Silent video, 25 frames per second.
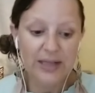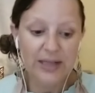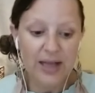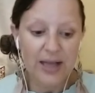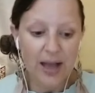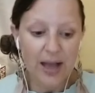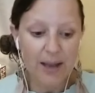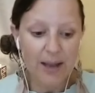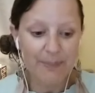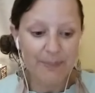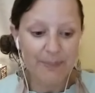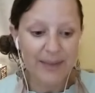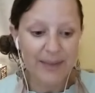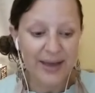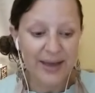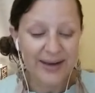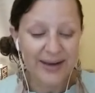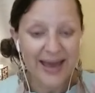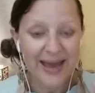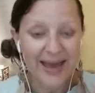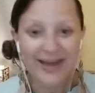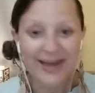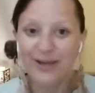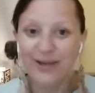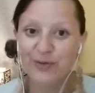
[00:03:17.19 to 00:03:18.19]
And
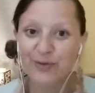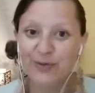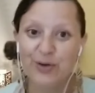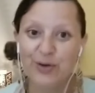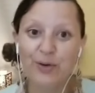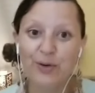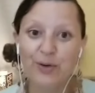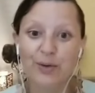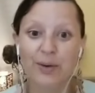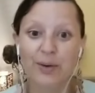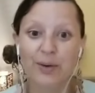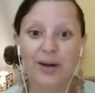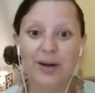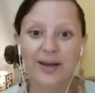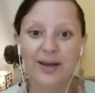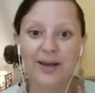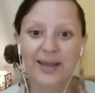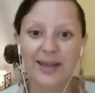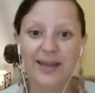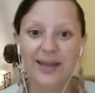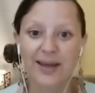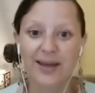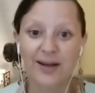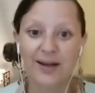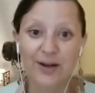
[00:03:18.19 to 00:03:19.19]
any of you who are
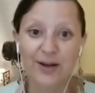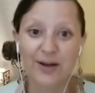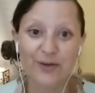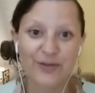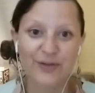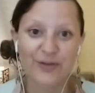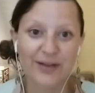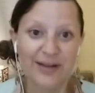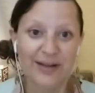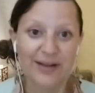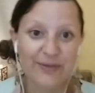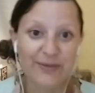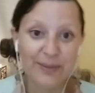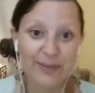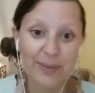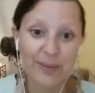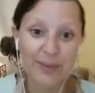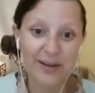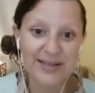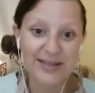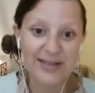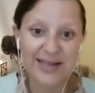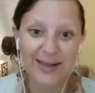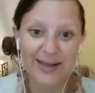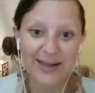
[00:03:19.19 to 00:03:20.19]
lucky enough to live in
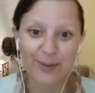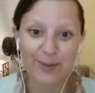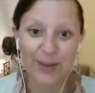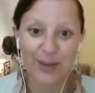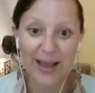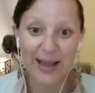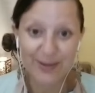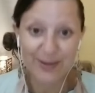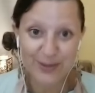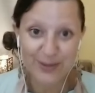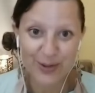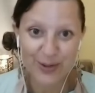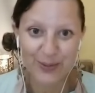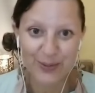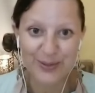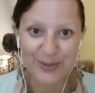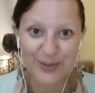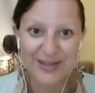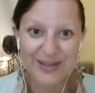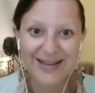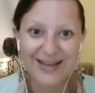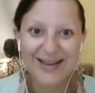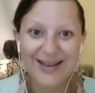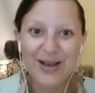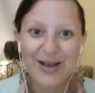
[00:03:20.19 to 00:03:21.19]
multilingual households
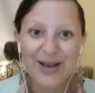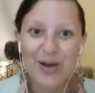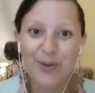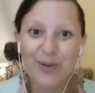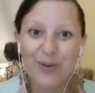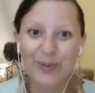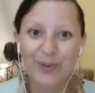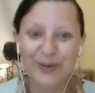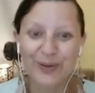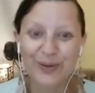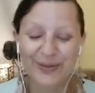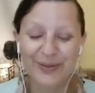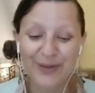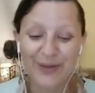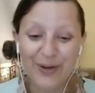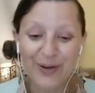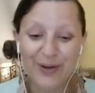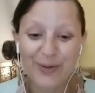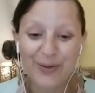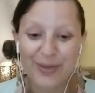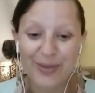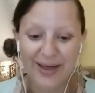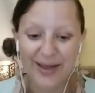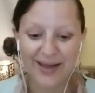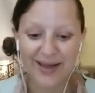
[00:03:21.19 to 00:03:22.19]
will know
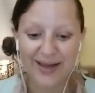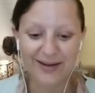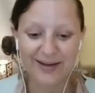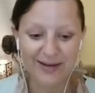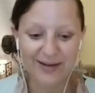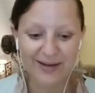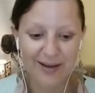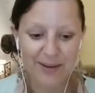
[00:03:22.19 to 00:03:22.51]
that